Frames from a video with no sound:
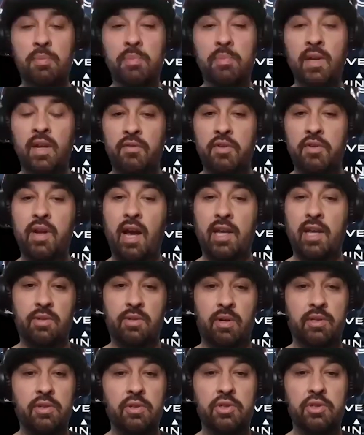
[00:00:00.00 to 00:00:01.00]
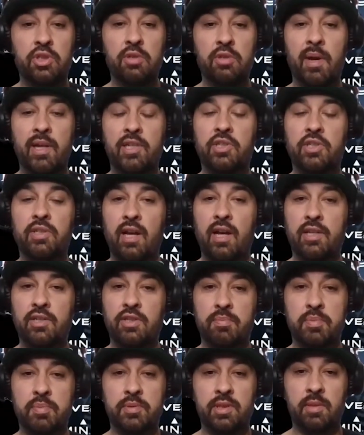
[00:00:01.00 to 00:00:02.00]
If you guys are on YouTube, make sure you
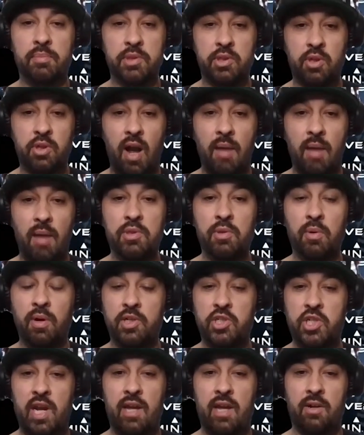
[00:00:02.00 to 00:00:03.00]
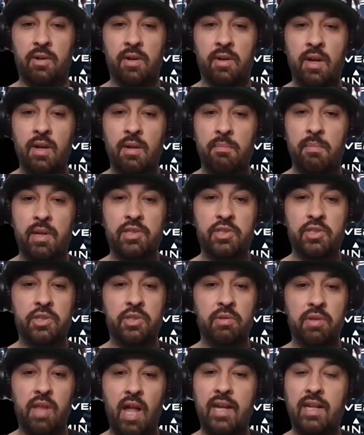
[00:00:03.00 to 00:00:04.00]
guys subscribe to our channel. Make sure
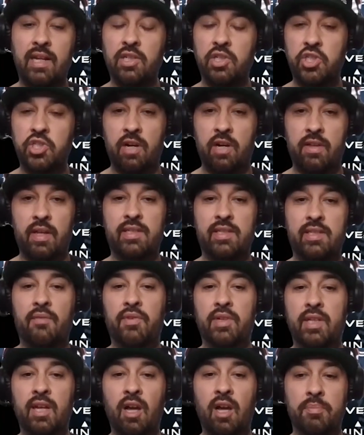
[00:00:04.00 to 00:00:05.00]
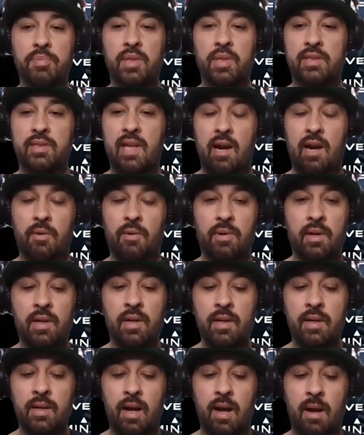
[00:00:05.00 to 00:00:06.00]
you like and share. That definitely helps us out.
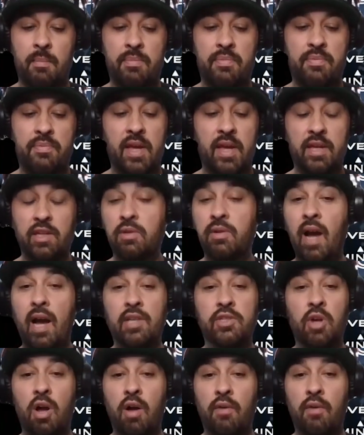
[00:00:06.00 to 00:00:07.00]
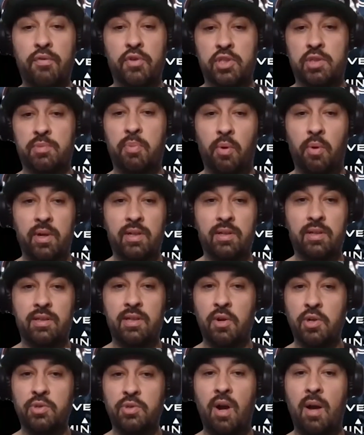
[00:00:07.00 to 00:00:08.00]
Thank you guys all for supporting
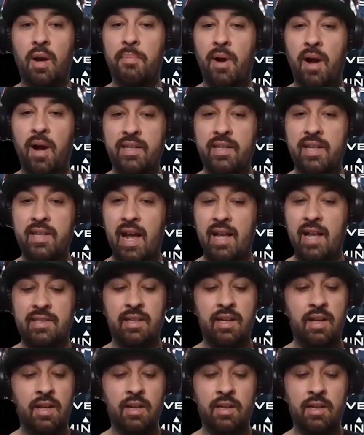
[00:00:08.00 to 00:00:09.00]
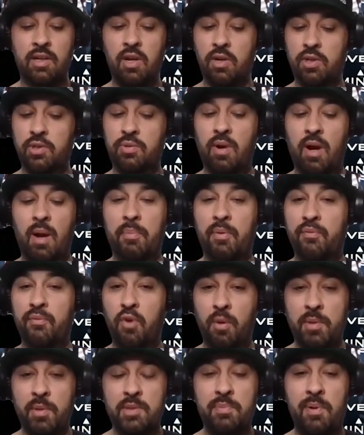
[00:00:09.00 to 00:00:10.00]
Coach Robb Podcast, Coach Robb
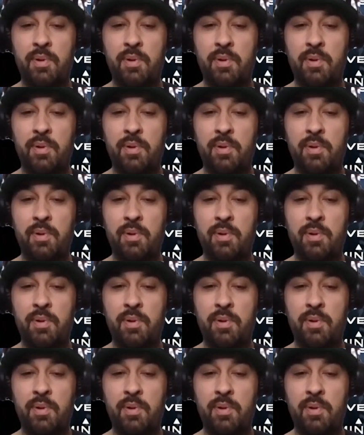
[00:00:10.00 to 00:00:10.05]
Performance